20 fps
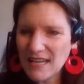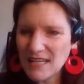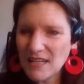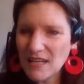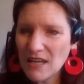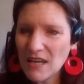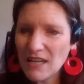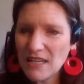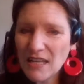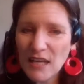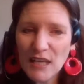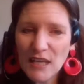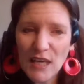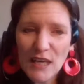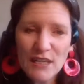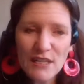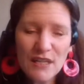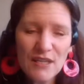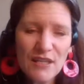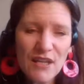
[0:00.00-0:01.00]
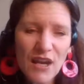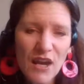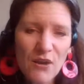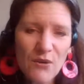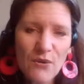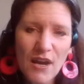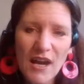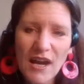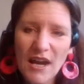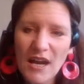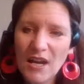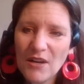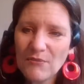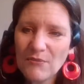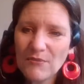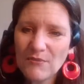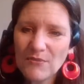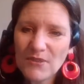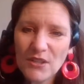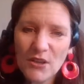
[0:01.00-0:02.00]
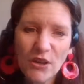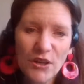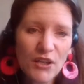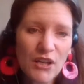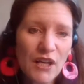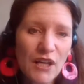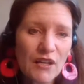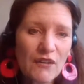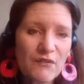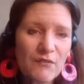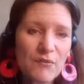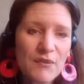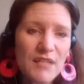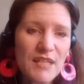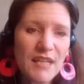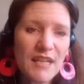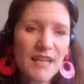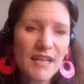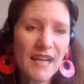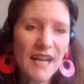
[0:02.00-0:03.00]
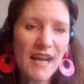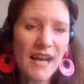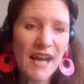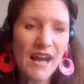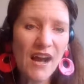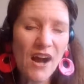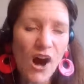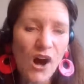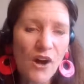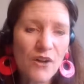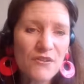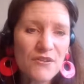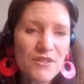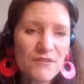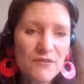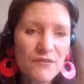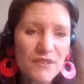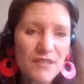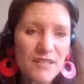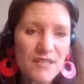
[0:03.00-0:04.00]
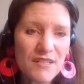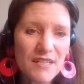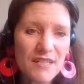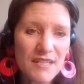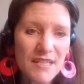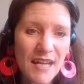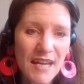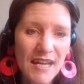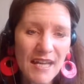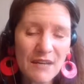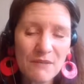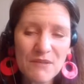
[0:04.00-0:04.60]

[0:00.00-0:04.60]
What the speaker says: And I guess there's no kind of particular answer for this today.